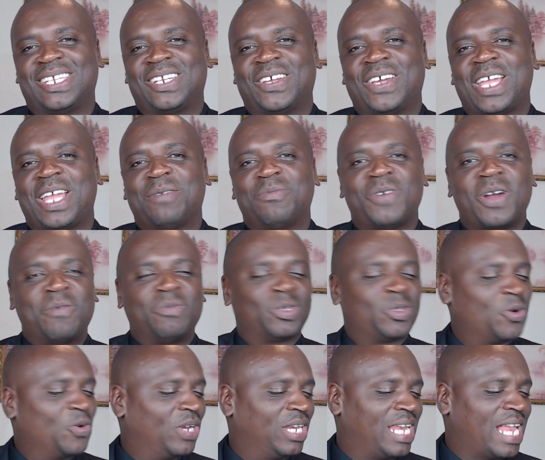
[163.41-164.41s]
You know, Abram
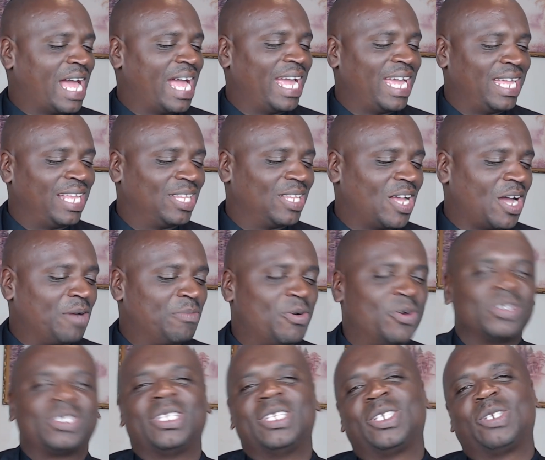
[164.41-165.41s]
lied
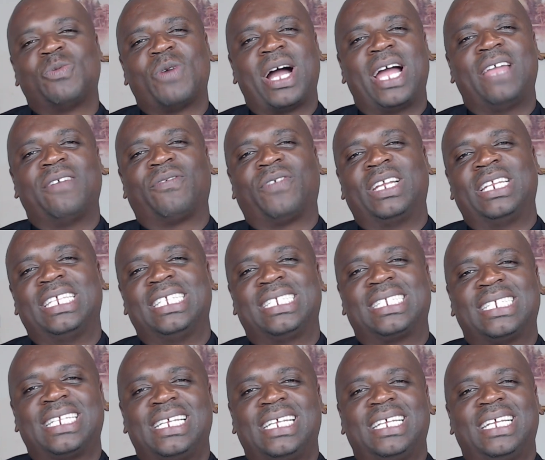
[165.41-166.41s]
about his wife and his